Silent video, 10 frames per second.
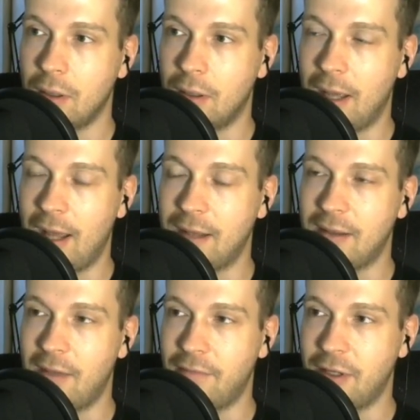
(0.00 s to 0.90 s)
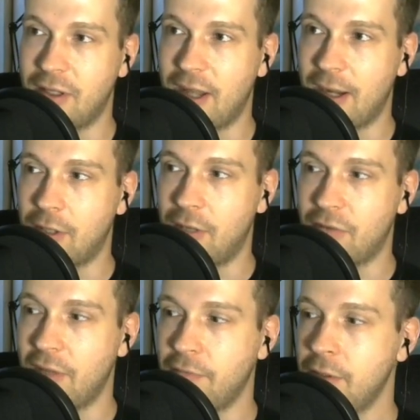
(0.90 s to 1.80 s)
and have an attack on
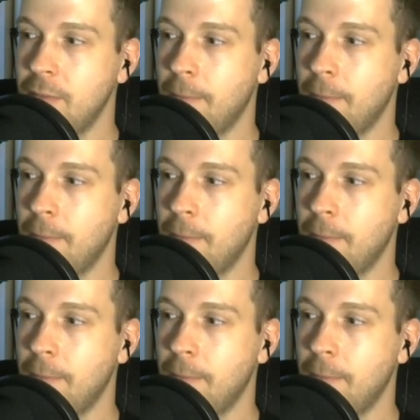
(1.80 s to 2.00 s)
f7.